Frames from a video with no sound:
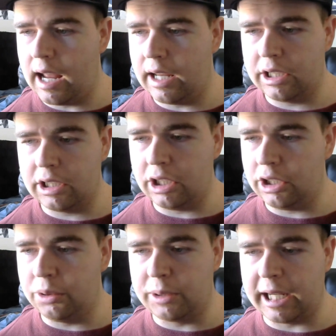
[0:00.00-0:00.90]

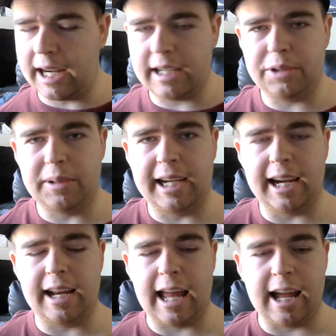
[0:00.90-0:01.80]
you can't you
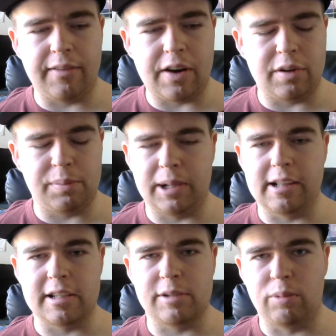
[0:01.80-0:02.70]
can't have every
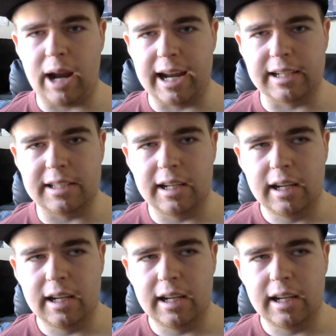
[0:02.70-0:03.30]
playlist ranked,